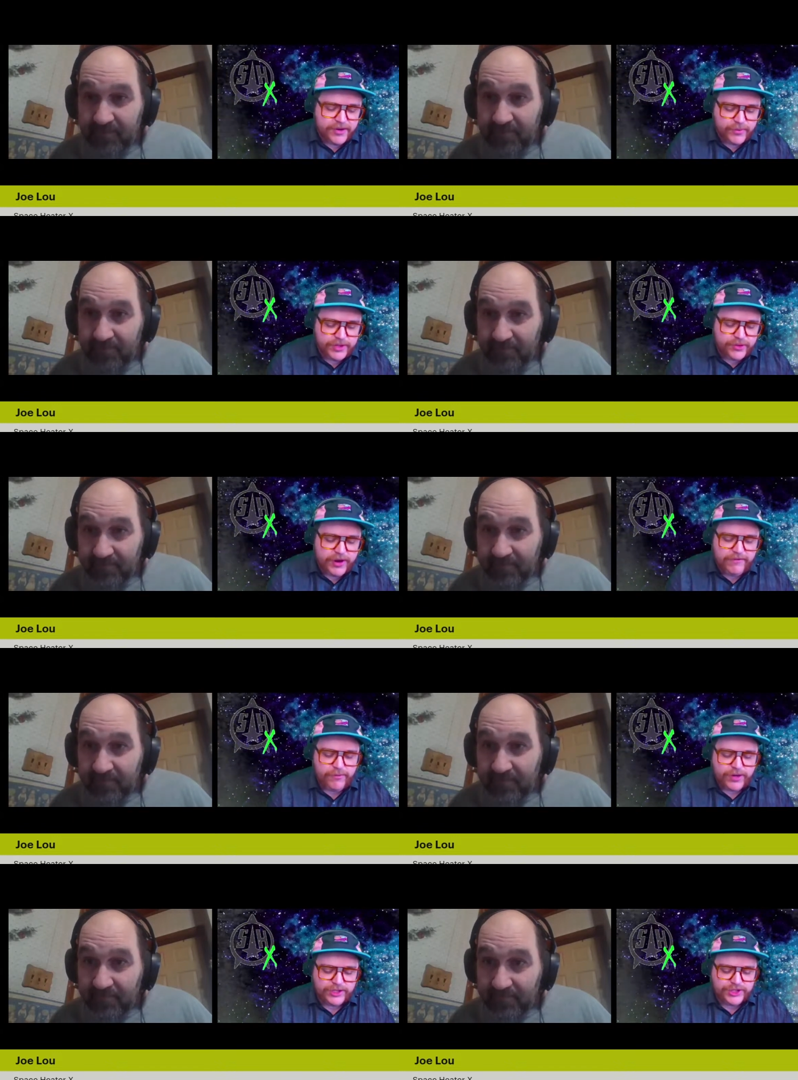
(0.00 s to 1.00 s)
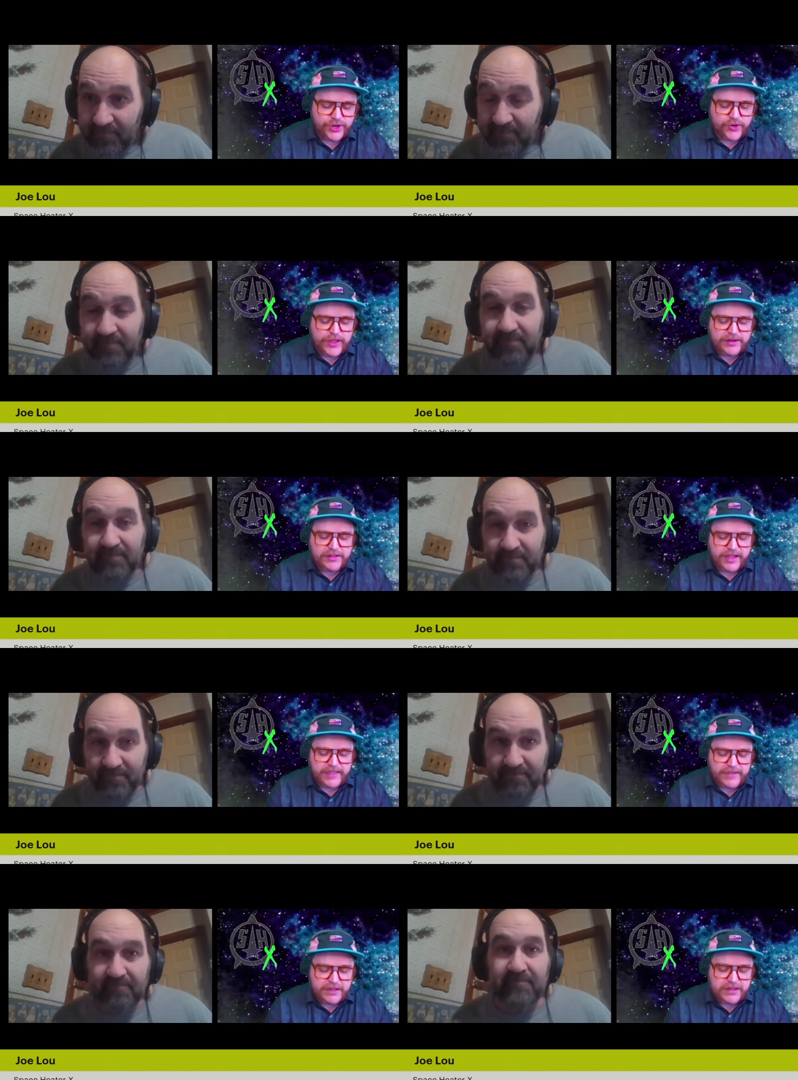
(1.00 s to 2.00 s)
Speaker 1: We do have one show that's
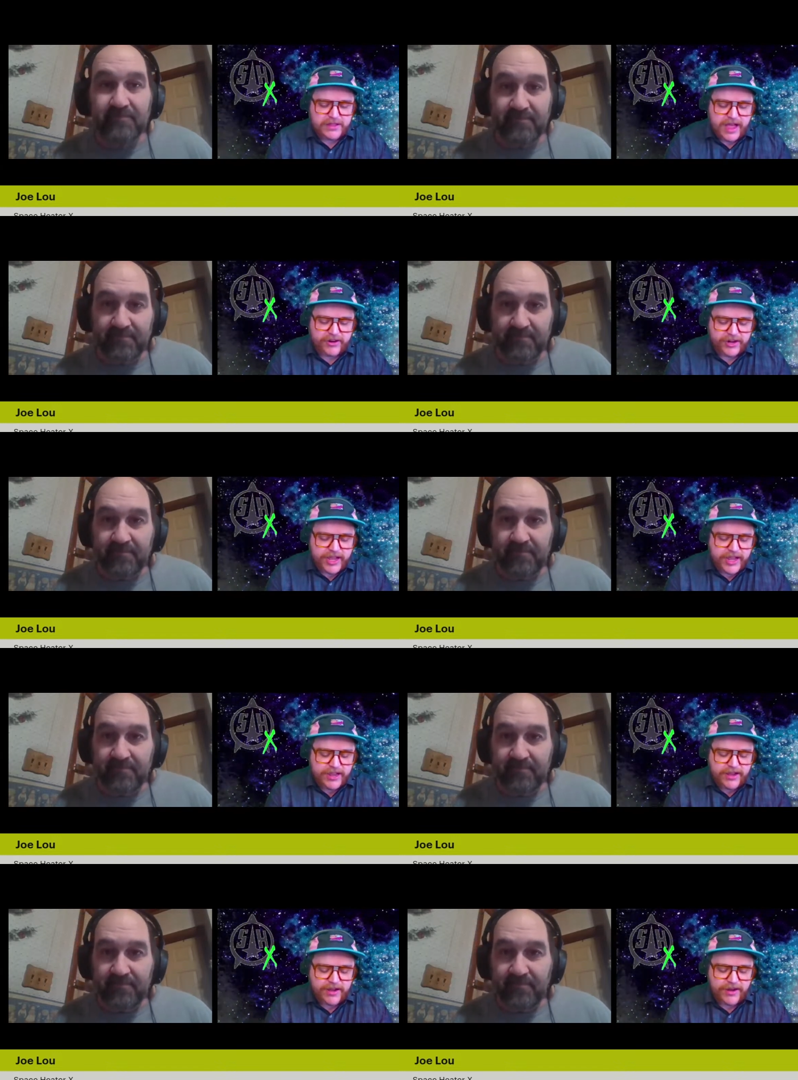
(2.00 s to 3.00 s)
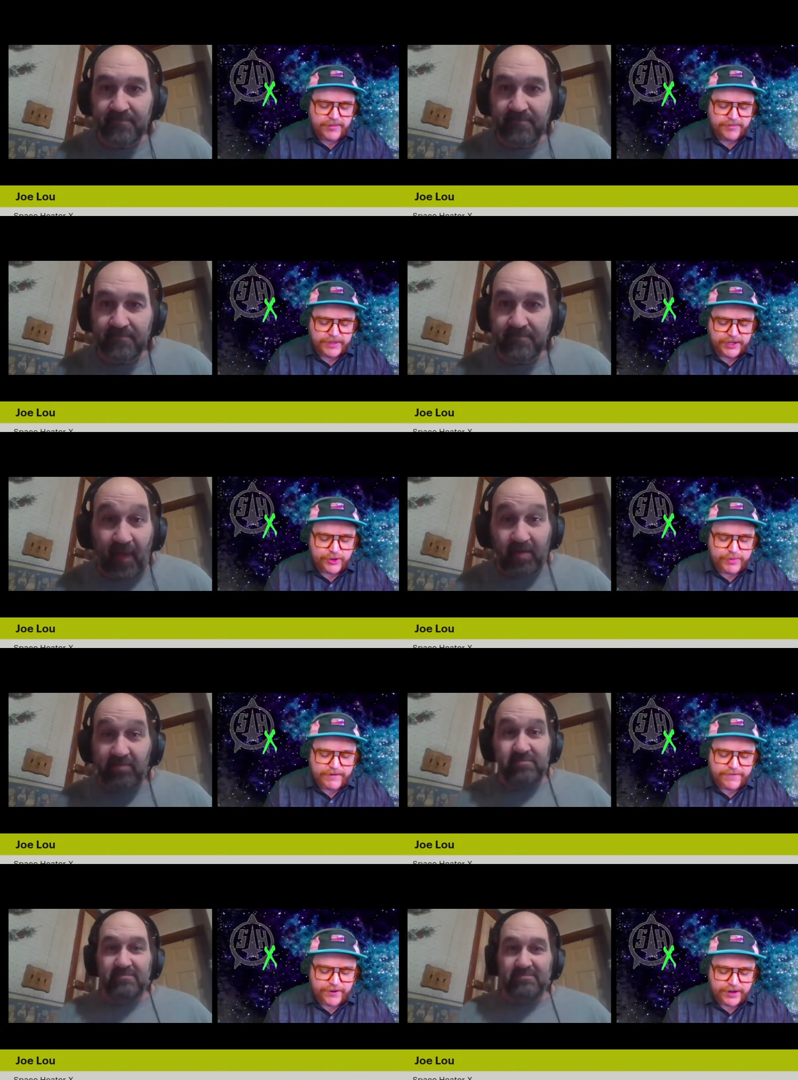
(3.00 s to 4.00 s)
like this Saturday um, in New
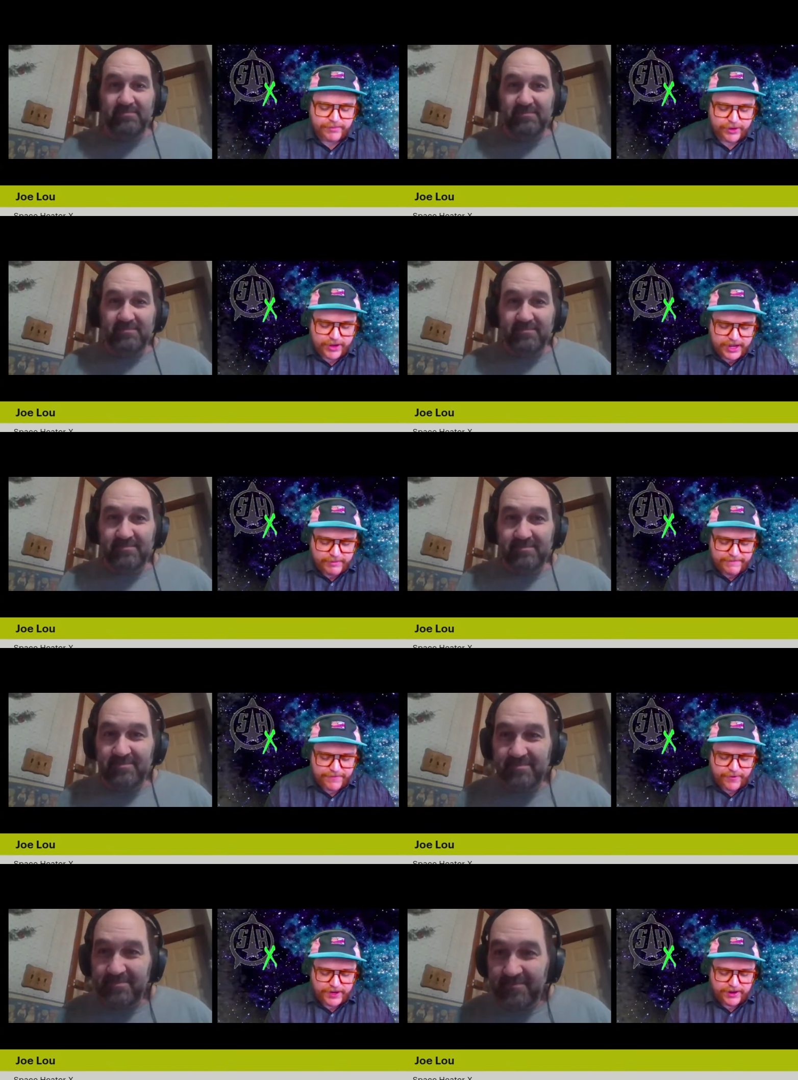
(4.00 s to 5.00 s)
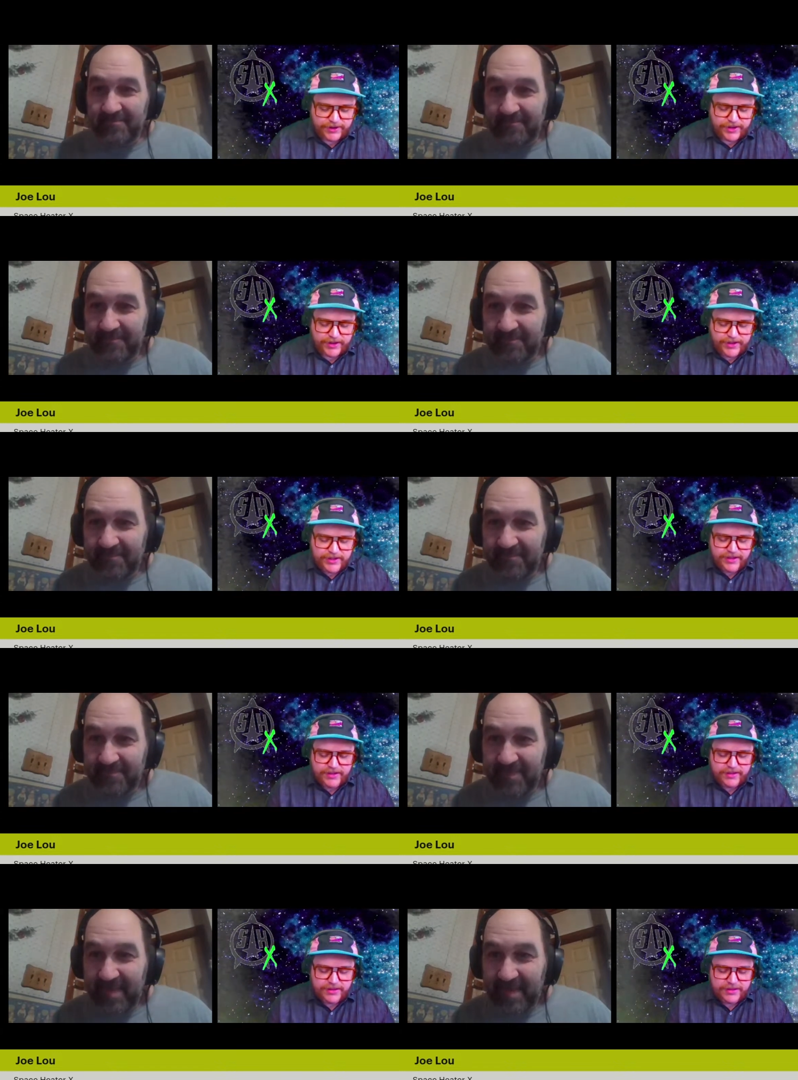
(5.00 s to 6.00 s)
Bedford. I'm looking at my phone here to
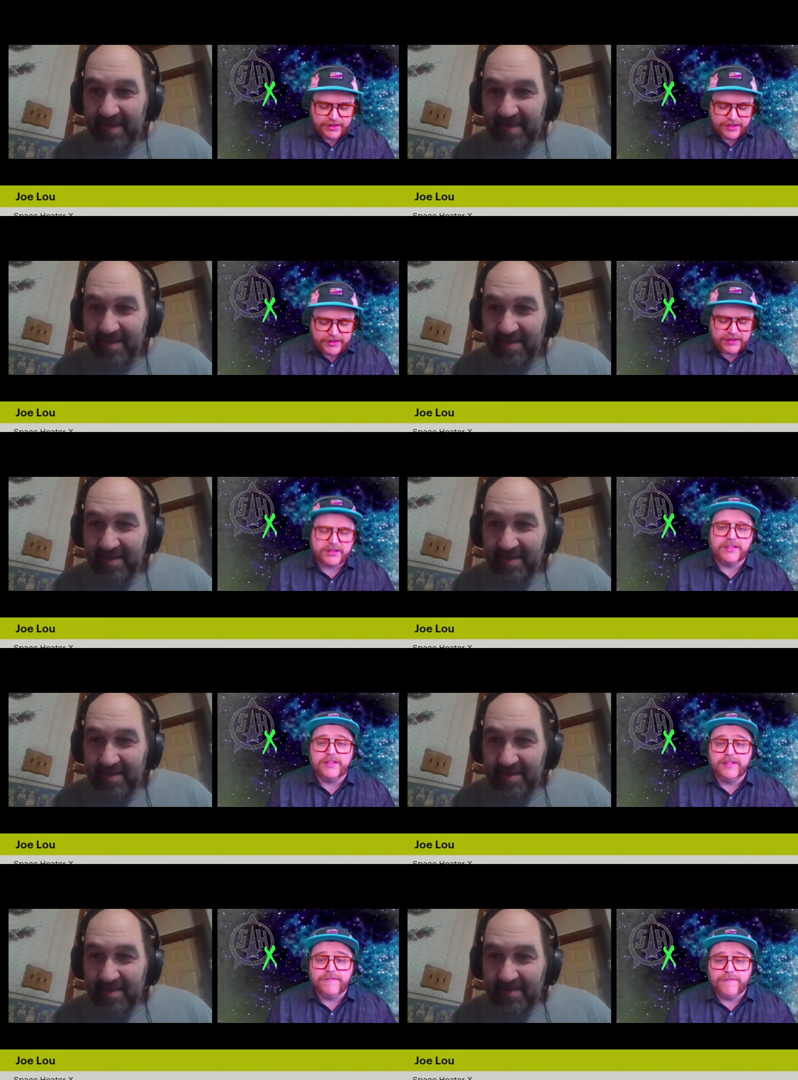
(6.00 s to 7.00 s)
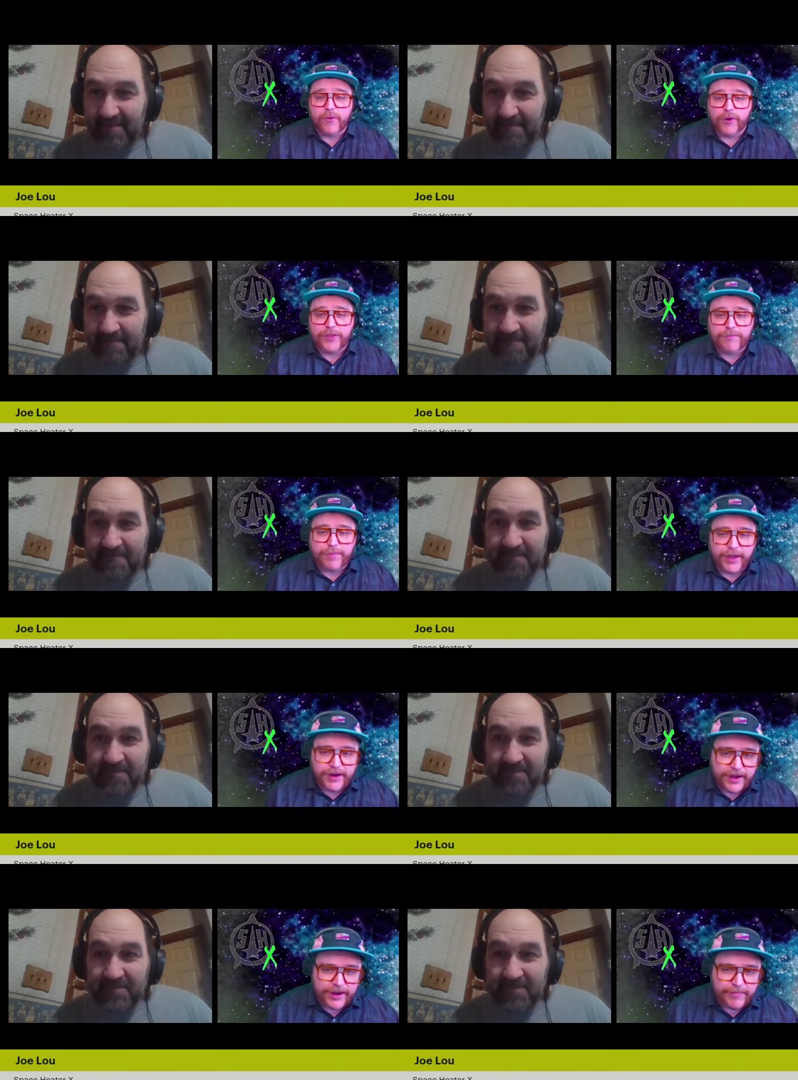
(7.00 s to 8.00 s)
see. This is the fourth, but
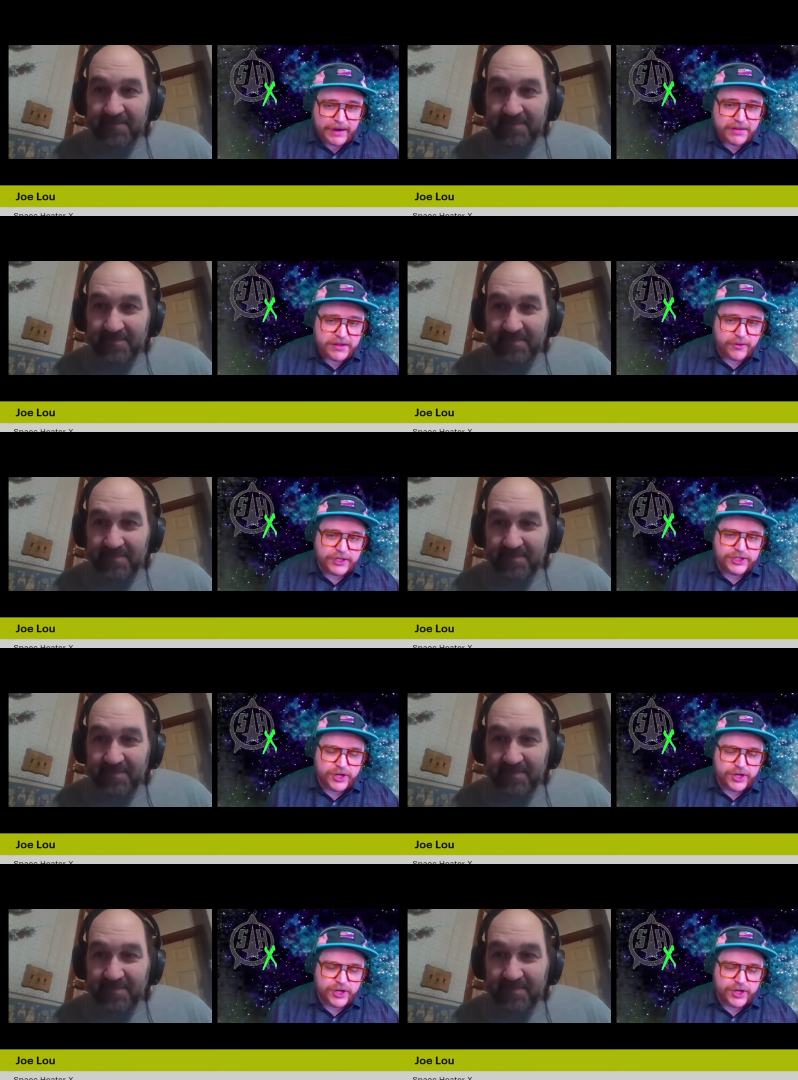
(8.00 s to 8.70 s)
um, that's the only